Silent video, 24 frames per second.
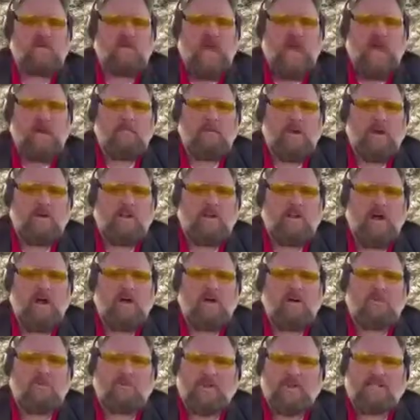I brought
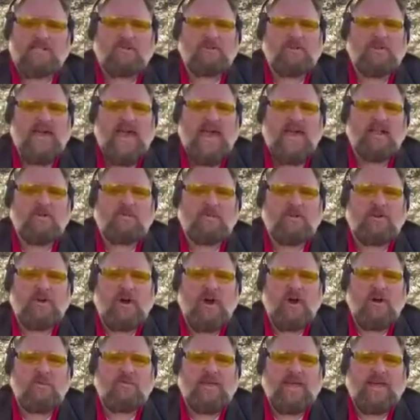along a pistol caliber
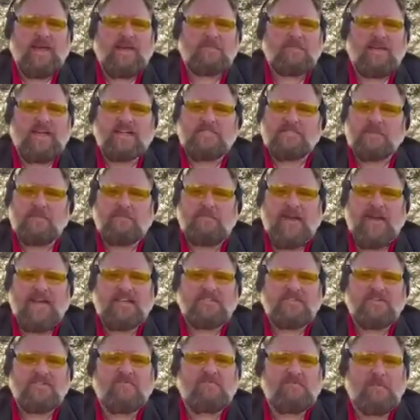carbine. It's the
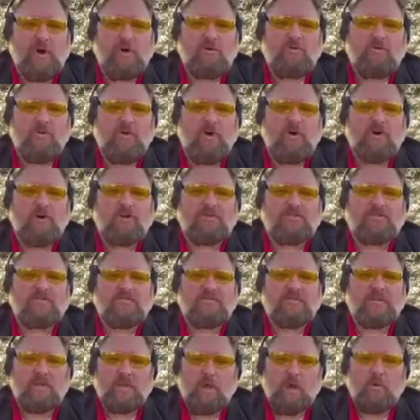best of both worlds.
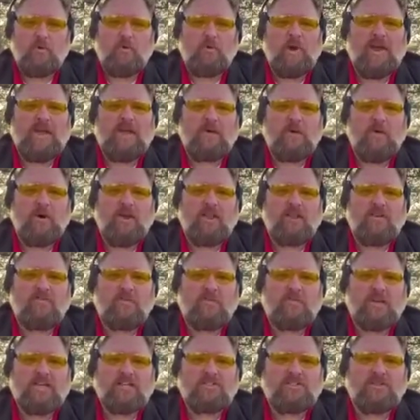The low recoil of a
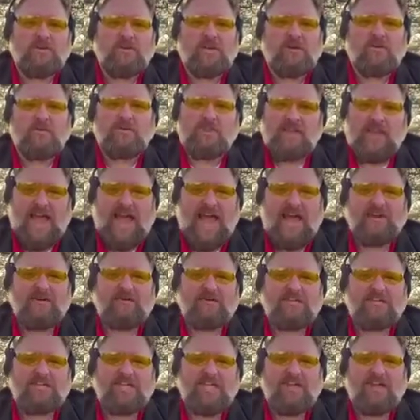pistol with the
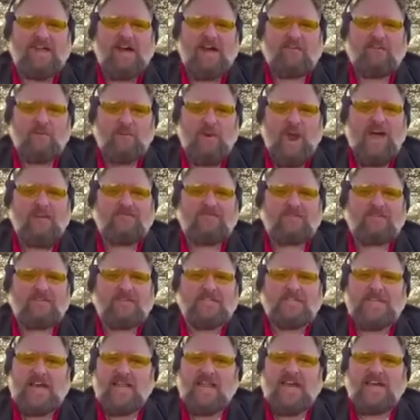accuracy of a rifle,
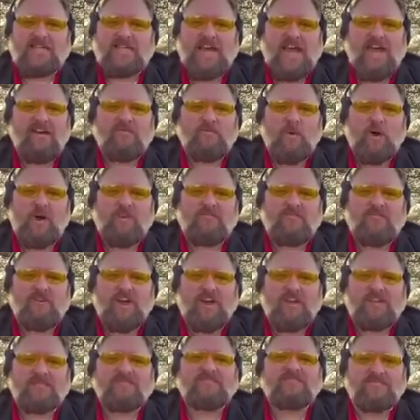because I like to have one
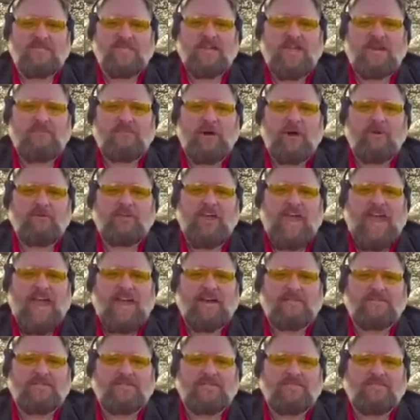foot in both
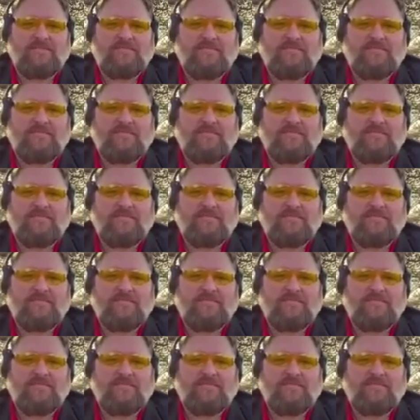camps.